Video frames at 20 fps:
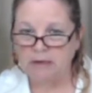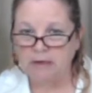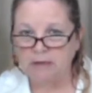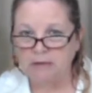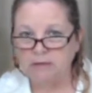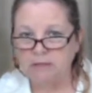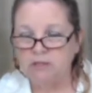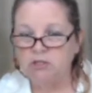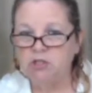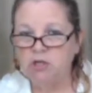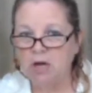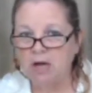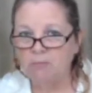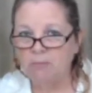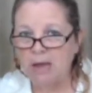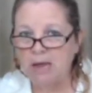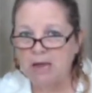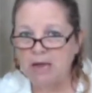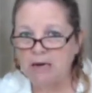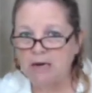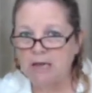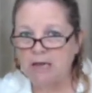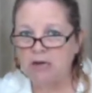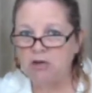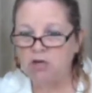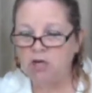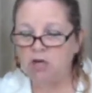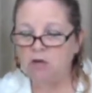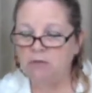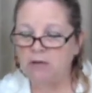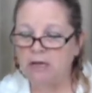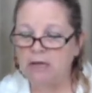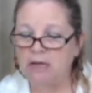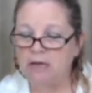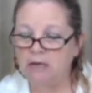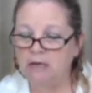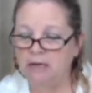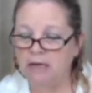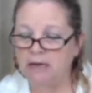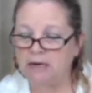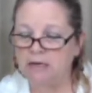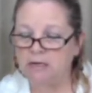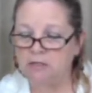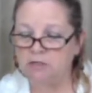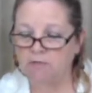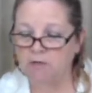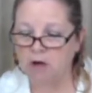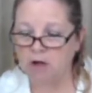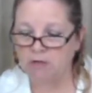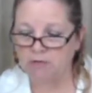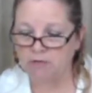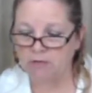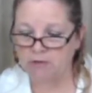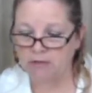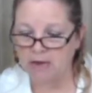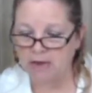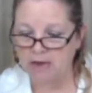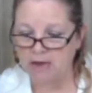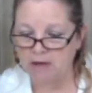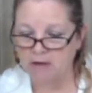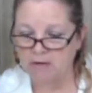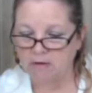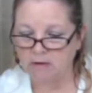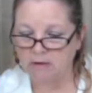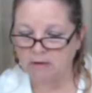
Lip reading: This young man, he knew that he let his father down.